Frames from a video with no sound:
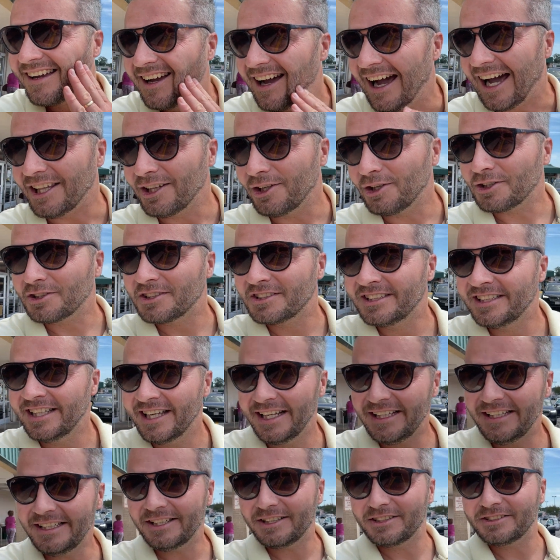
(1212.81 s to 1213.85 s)
I look 10
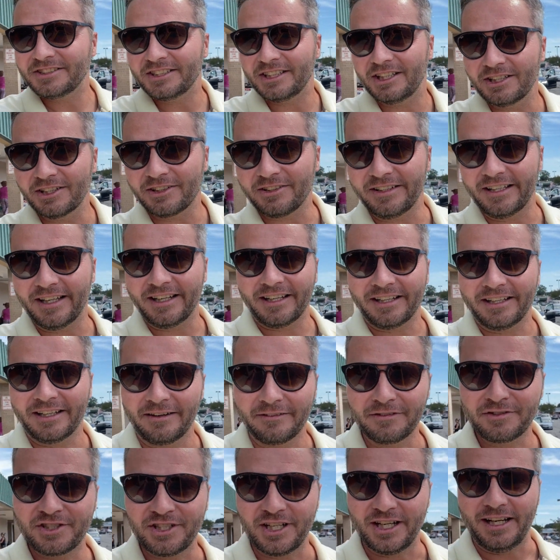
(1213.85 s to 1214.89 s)
years younger now that I've
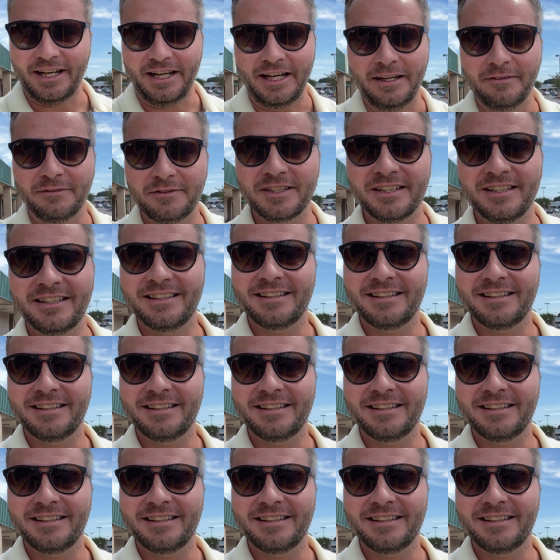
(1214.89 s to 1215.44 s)
shaved.